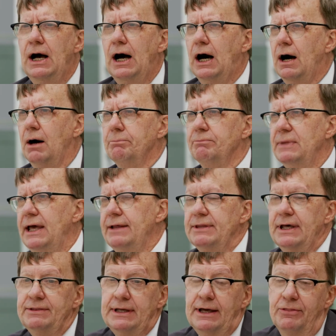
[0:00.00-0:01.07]
And
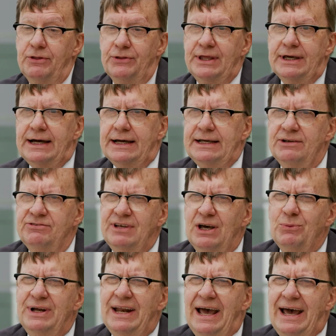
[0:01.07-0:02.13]
then the other thing I guess I
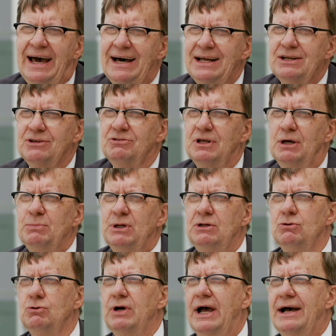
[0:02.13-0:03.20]
would add is,
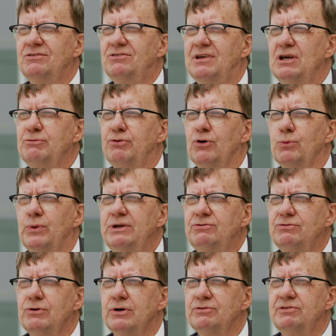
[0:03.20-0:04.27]
you're asking for
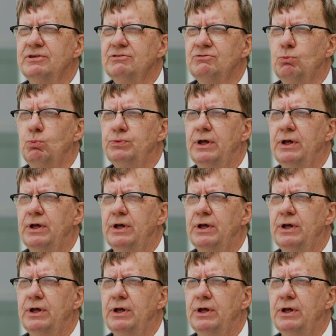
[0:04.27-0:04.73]
resources.